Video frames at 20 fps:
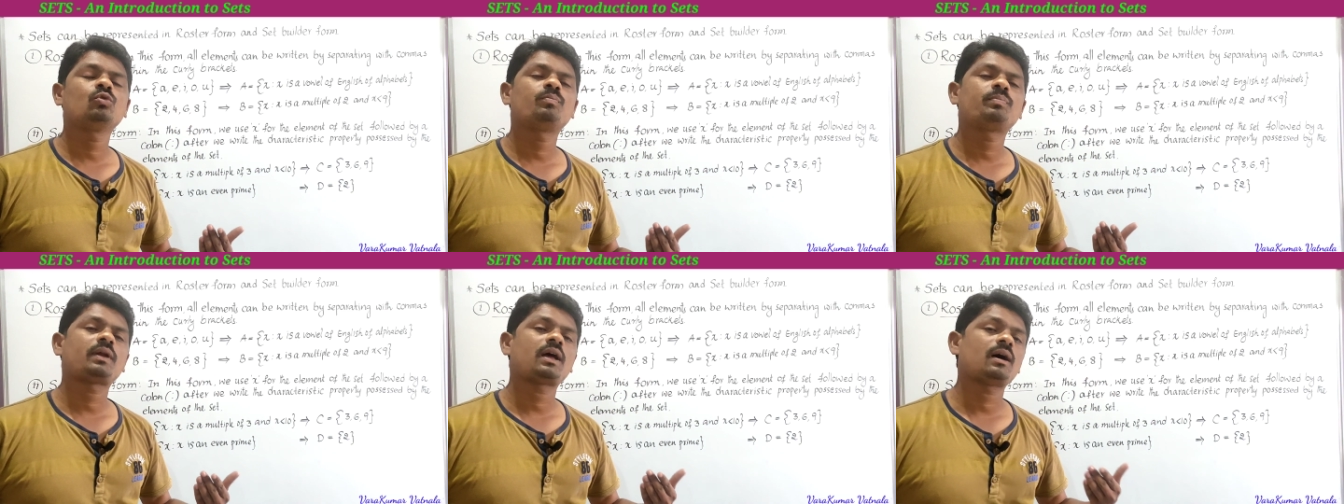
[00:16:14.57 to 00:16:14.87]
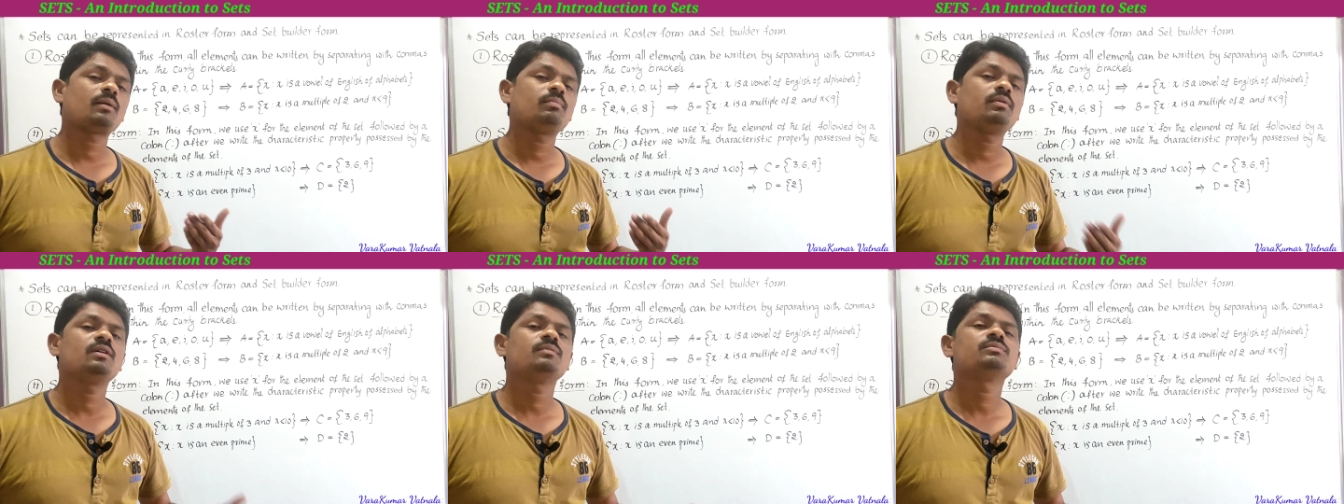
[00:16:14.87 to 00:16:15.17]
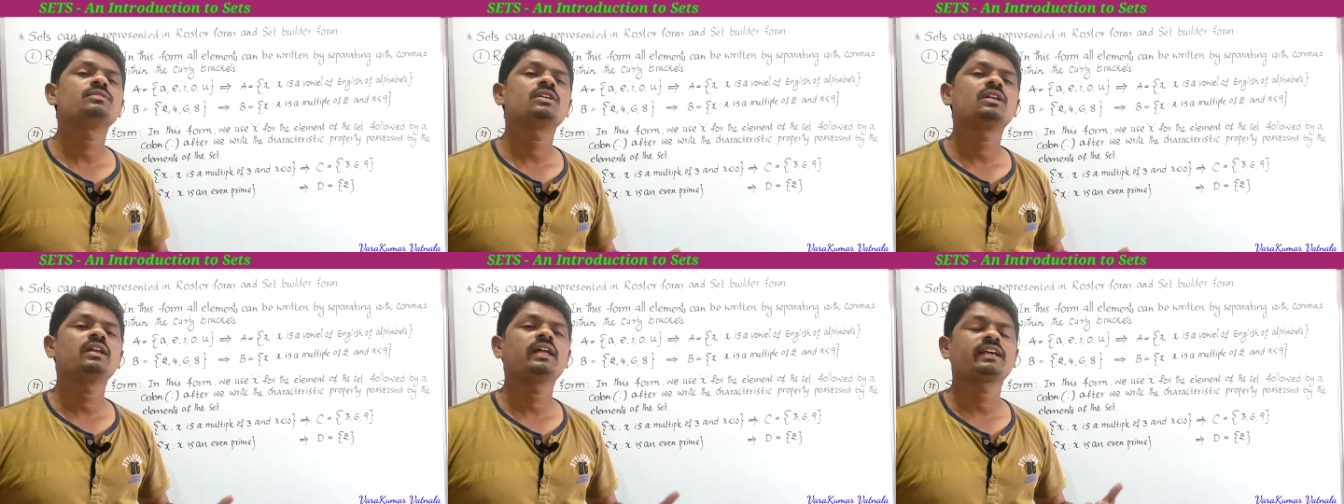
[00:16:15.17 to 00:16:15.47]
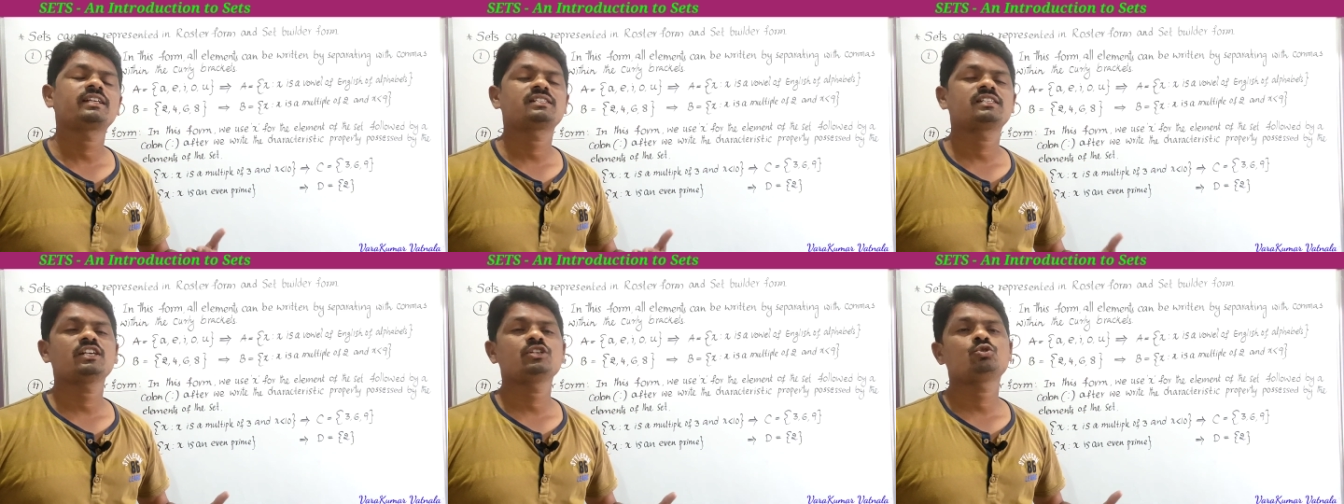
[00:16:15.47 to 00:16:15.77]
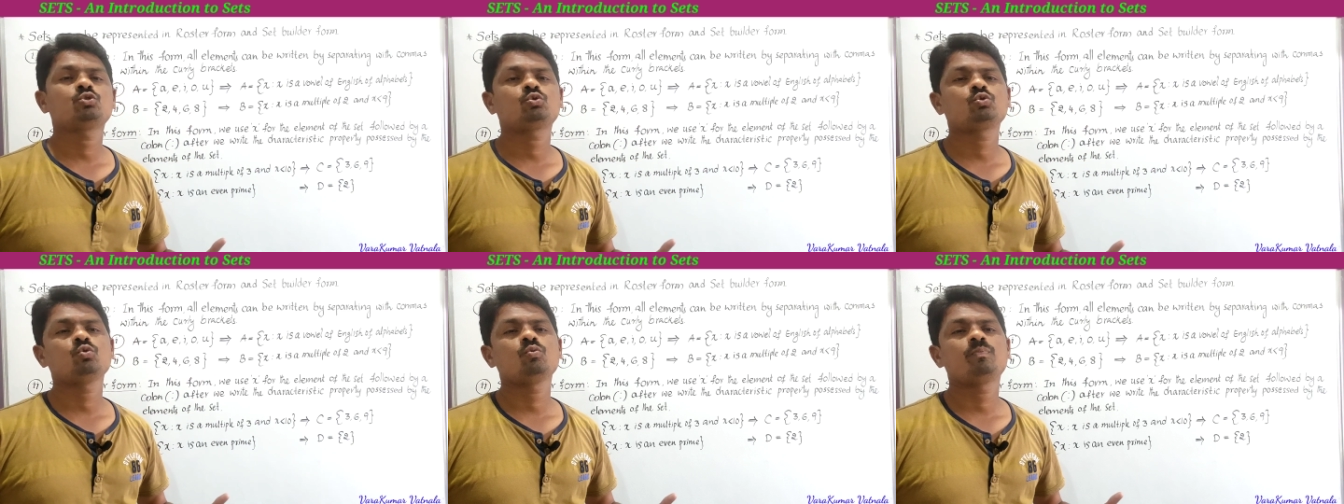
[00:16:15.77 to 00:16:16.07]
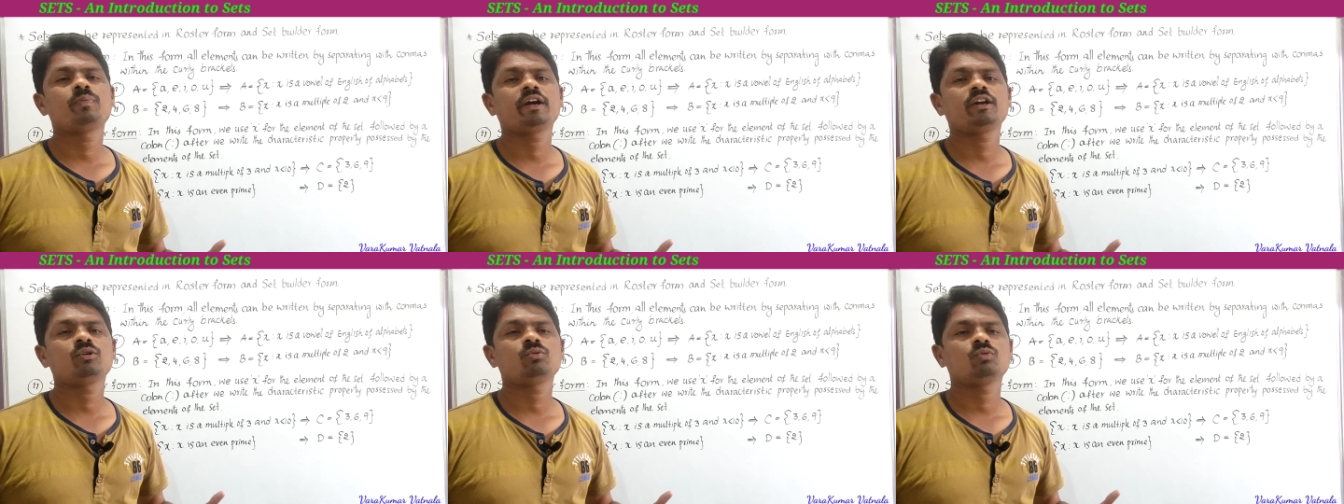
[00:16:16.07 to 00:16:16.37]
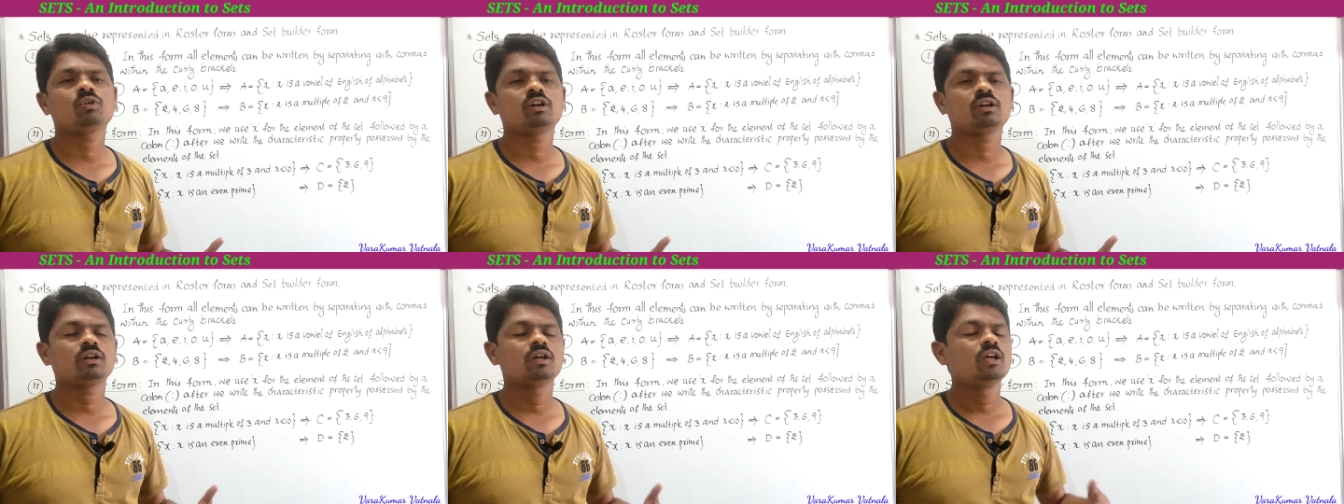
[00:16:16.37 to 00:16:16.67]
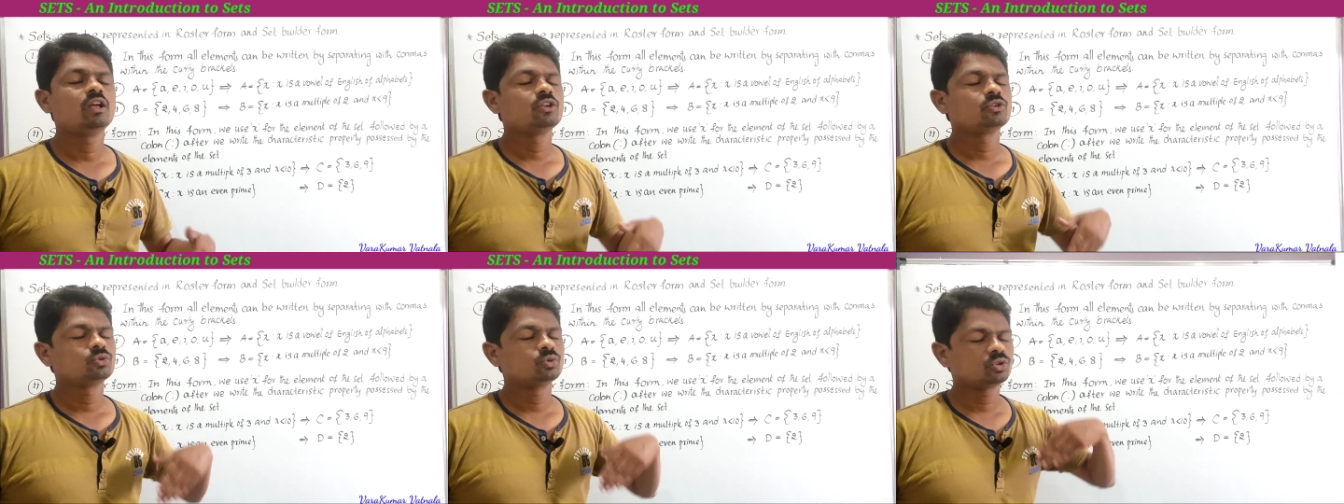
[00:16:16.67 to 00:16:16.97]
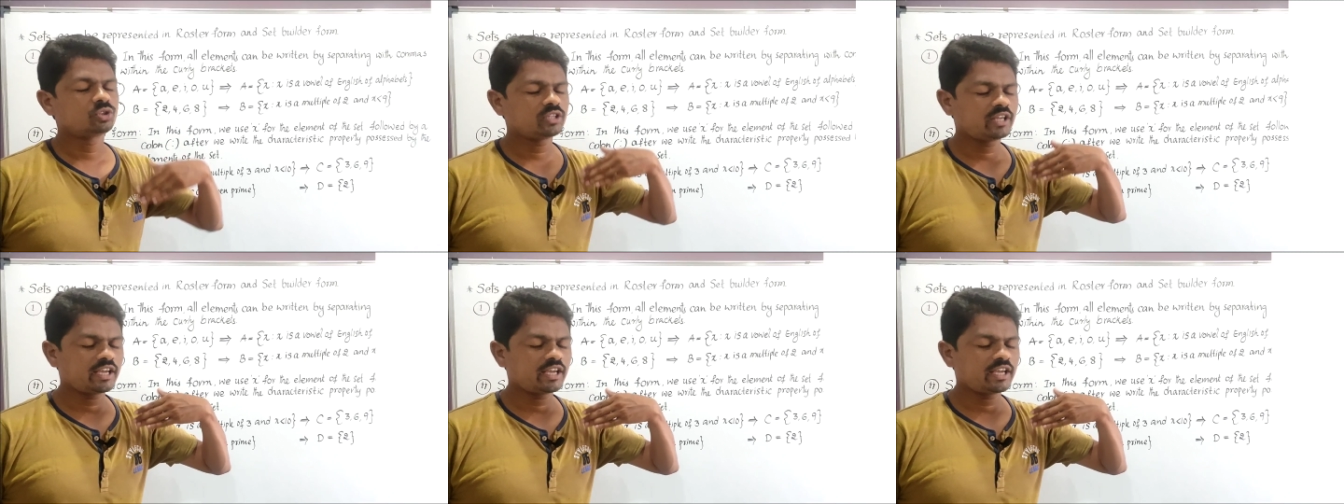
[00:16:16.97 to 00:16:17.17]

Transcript: do problems in exercise 2.1 so